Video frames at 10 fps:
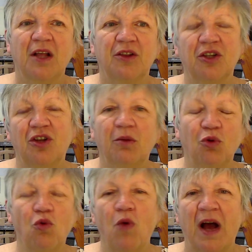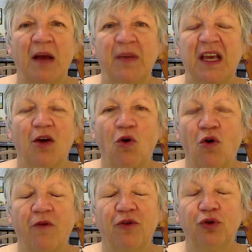the double whammy
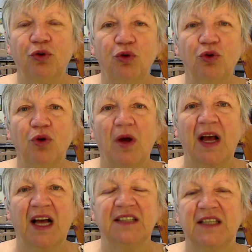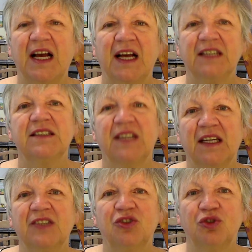of who has
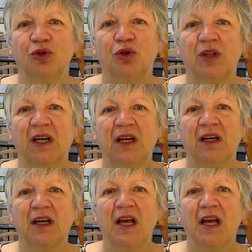access to that.